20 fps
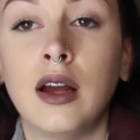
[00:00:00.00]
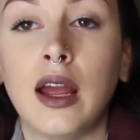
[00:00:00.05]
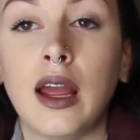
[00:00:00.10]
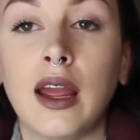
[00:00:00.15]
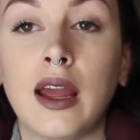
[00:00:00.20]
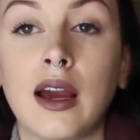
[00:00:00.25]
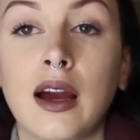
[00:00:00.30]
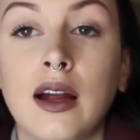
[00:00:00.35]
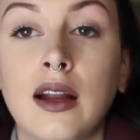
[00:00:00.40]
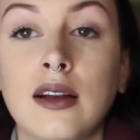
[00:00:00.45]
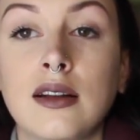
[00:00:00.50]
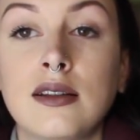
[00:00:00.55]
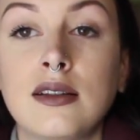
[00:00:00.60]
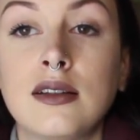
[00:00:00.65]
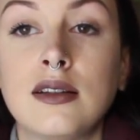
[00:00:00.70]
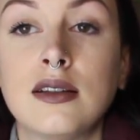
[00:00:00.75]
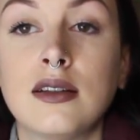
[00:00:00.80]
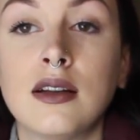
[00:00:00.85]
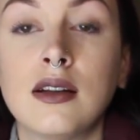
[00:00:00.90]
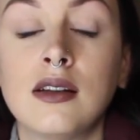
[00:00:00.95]
and
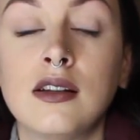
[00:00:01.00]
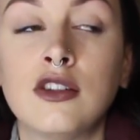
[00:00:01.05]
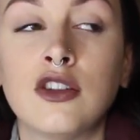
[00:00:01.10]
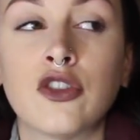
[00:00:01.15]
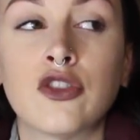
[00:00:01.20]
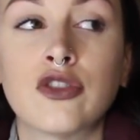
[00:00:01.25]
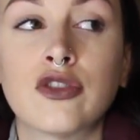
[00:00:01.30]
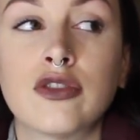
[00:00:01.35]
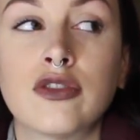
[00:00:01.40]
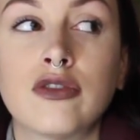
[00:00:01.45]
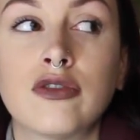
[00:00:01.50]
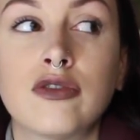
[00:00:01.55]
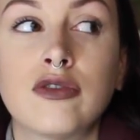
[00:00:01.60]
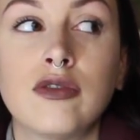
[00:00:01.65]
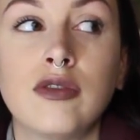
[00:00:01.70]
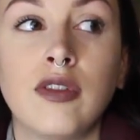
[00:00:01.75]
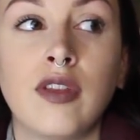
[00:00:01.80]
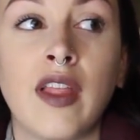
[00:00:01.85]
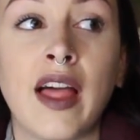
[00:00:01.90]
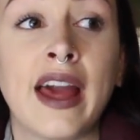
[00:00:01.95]
just
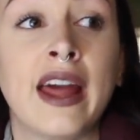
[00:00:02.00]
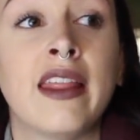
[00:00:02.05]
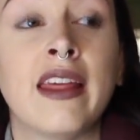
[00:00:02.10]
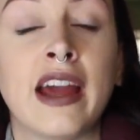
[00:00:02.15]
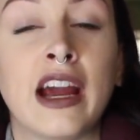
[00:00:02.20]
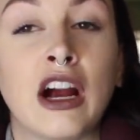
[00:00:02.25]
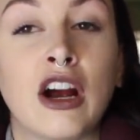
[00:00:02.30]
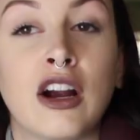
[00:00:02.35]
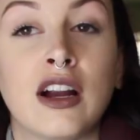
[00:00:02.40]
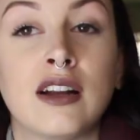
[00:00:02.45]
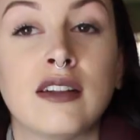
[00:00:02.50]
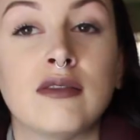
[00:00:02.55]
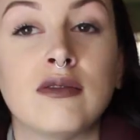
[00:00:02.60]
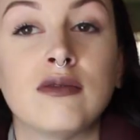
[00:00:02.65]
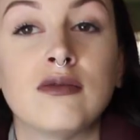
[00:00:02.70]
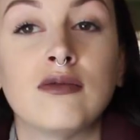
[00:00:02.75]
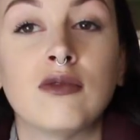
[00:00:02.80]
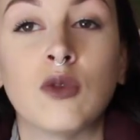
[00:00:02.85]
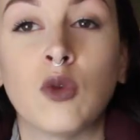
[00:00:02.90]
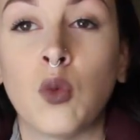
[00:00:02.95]
lay there
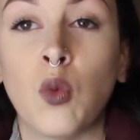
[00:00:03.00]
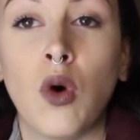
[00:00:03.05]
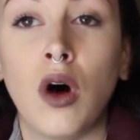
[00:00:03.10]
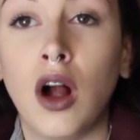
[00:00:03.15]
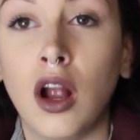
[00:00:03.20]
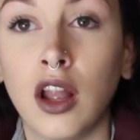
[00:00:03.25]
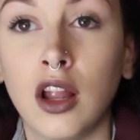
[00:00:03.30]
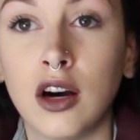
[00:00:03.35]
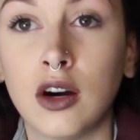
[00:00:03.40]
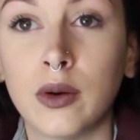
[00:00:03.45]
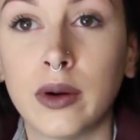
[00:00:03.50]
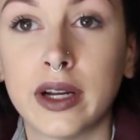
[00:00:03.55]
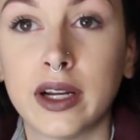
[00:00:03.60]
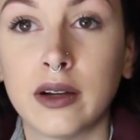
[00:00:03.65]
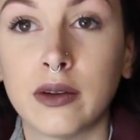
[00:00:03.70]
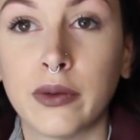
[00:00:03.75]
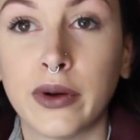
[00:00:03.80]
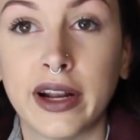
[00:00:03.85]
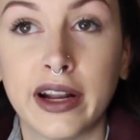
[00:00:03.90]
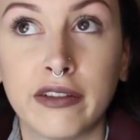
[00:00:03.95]
and wallow
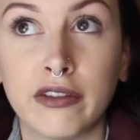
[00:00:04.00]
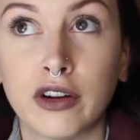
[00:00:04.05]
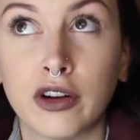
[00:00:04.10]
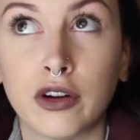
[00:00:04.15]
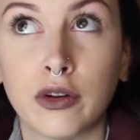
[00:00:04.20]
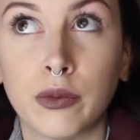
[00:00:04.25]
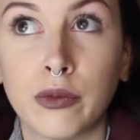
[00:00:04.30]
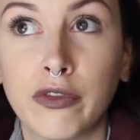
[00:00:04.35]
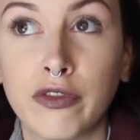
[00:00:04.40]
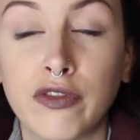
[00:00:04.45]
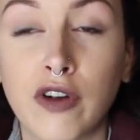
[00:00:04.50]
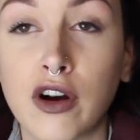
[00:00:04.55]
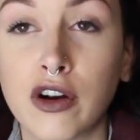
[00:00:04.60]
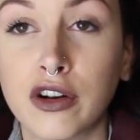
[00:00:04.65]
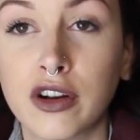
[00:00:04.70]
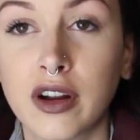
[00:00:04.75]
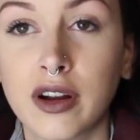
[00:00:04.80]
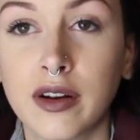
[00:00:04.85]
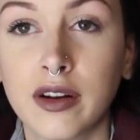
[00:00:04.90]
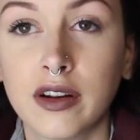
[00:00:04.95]
in whatever
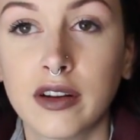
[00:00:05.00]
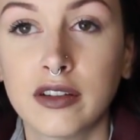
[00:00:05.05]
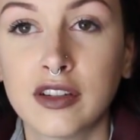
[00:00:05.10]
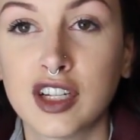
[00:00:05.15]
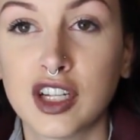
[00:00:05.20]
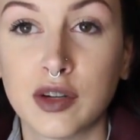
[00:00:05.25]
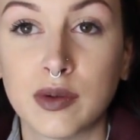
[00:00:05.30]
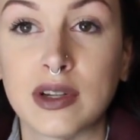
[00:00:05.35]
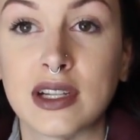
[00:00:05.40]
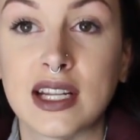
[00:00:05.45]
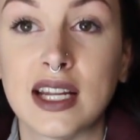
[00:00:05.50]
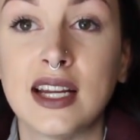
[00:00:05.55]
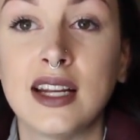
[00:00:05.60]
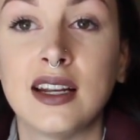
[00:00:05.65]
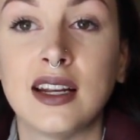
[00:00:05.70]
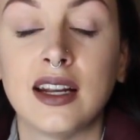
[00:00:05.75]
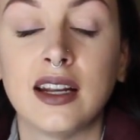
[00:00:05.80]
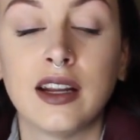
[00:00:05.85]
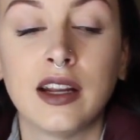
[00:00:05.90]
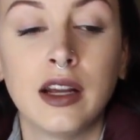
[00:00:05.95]
funk she was
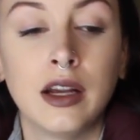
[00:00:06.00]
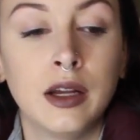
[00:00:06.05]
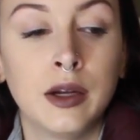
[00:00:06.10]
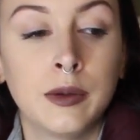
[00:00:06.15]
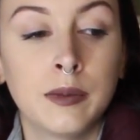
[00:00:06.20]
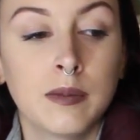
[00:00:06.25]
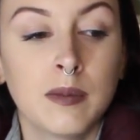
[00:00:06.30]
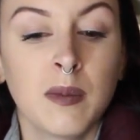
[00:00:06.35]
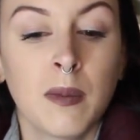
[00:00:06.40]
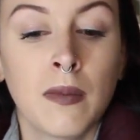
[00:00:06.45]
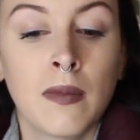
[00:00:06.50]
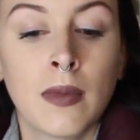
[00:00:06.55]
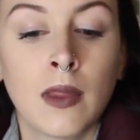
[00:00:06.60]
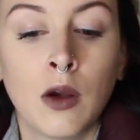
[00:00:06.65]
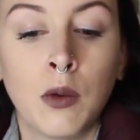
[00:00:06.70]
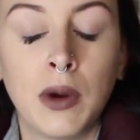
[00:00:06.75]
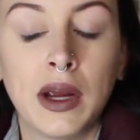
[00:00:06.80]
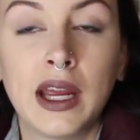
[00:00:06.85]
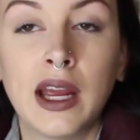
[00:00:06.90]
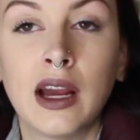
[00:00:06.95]
in. And
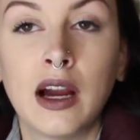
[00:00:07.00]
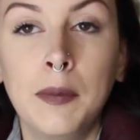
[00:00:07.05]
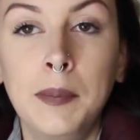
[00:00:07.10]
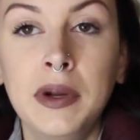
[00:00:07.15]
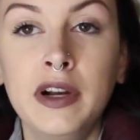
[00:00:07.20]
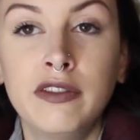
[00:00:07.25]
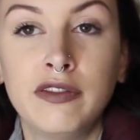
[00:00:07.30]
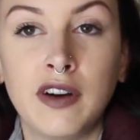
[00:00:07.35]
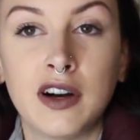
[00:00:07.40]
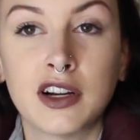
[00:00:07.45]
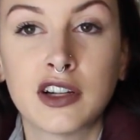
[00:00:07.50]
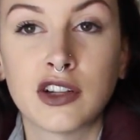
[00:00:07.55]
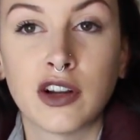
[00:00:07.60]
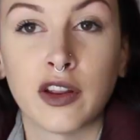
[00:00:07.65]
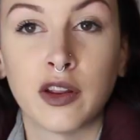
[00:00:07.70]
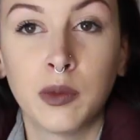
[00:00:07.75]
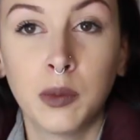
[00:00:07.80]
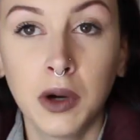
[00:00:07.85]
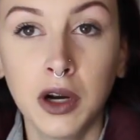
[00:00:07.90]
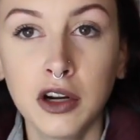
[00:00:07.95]
waking up in funks are
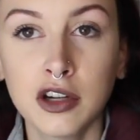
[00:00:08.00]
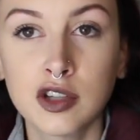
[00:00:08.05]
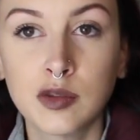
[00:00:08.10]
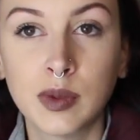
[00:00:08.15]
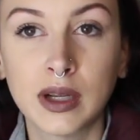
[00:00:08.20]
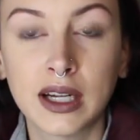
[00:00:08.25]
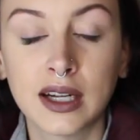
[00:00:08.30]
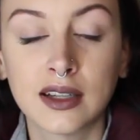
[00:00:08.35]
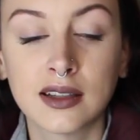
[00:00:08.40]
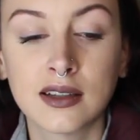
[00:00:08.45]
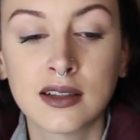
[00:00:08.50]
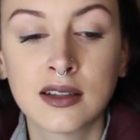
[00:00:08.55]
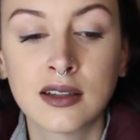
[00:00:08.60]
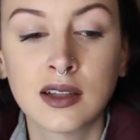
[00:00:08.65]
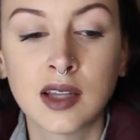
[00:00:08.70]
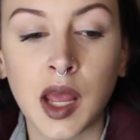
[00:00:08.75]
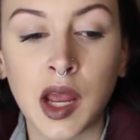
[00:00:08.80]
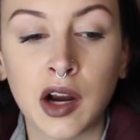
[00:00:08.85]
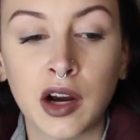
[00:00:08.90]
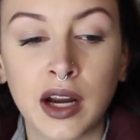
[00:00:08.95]
the worst because
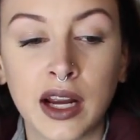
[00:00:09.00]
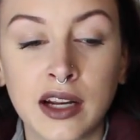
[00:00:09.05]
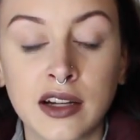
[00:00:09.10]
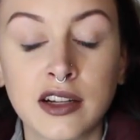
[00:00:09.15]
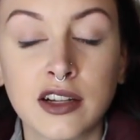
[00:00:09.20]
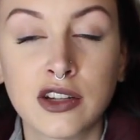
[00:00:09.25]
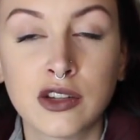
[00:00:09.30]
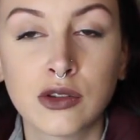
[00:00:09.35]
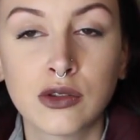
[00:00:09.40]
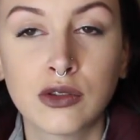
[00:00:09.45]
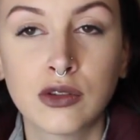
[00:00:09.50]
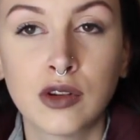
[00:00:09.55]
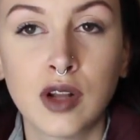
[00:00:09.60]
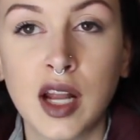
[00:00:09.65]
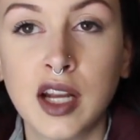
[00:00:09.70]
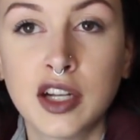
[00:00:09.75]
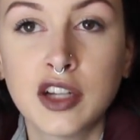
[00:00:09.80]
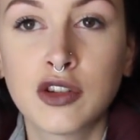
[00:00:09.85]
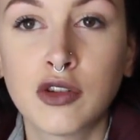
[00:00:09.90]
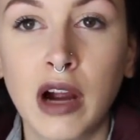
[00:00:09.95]
they're
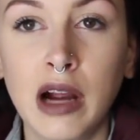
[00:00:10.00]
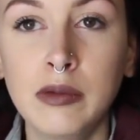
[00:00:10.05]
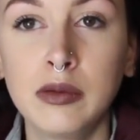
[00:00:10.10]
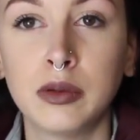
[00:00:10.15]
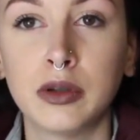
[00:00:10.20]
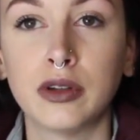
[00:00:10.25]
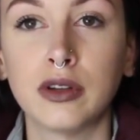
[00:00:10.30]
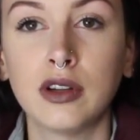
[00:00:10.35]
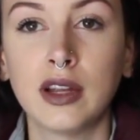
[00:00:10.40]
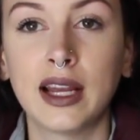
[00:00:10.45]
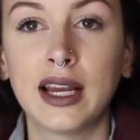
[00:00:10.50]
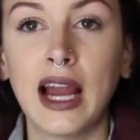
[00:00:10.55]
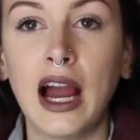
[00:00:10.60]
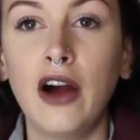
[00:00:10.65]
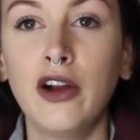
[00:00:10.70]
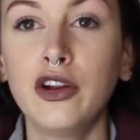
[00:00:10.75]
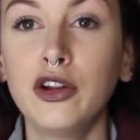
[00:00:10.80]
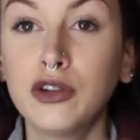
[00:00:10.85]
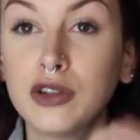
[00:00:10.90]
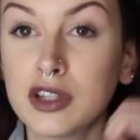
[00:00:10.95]
indescribable. Like,
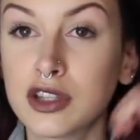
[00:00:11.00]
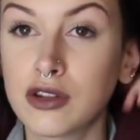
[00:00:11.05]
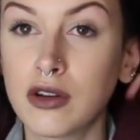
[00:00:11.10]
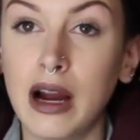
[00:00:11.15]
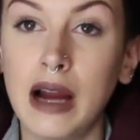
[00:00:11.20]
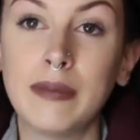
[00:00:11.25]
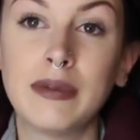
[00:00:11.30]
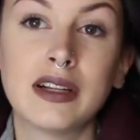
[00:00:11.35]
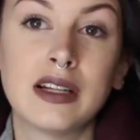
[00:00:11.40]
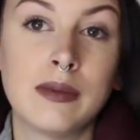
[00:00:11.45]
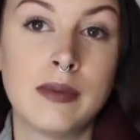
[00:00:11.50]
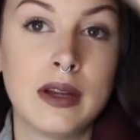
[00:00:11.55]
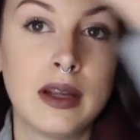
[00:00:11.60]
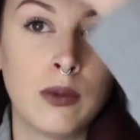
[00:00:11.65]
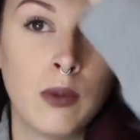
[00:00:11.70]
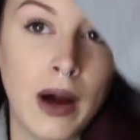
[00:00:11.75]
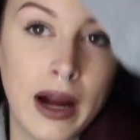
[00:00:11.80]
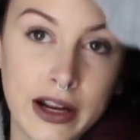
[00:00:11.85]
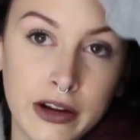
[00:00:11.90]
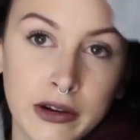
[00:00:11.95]
how do you describe to somebody
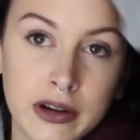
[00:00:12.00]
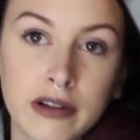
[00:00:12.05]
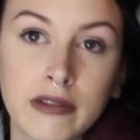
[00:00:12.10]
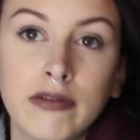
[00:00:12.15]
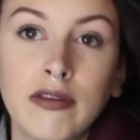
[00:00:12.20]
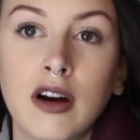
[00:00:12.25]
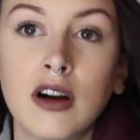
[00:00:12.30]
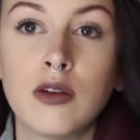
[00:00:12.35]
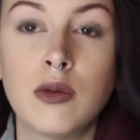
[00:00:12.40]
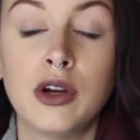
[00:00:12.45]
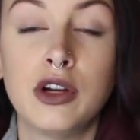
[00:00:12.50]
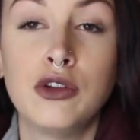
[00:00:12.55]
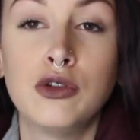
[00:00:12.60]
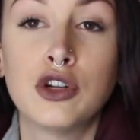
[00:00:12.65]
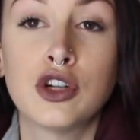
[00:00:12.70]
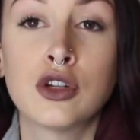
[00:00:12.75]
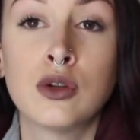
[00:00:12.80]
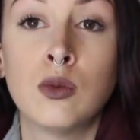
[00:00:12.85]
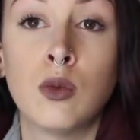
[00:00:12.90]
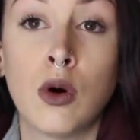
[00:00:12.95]
why you're in a funk when you
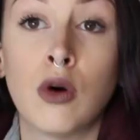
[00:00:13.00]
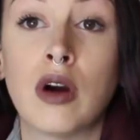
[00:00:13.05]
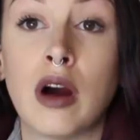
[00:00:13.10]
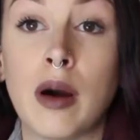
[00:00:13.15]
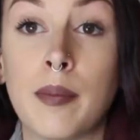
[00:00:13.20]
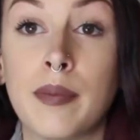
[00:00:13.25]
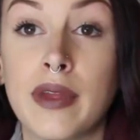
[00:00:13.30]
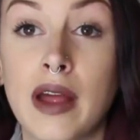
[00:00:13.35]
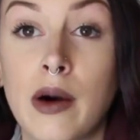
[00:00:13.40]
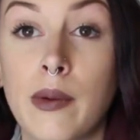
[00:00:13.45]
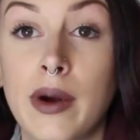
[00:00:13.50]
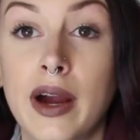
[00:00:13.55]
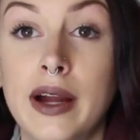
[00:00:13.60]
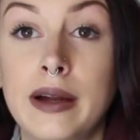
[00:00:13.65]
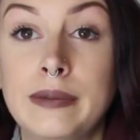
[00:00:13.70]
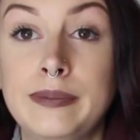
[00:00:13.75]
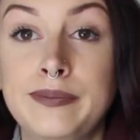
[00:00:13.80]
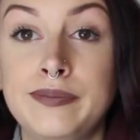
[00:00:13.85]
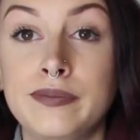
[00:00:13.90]
just woke up that way?